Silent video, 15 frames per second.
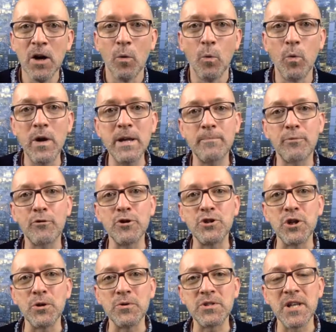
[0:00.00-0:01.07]
we
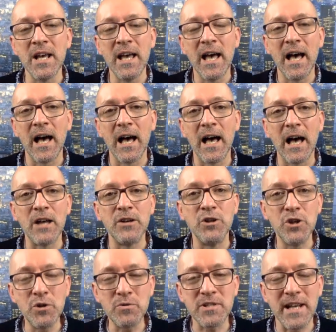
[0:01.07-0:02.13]
produce a
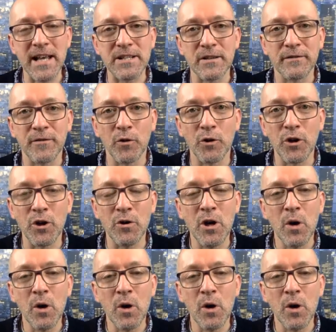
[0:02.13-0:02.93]
newsletter for you,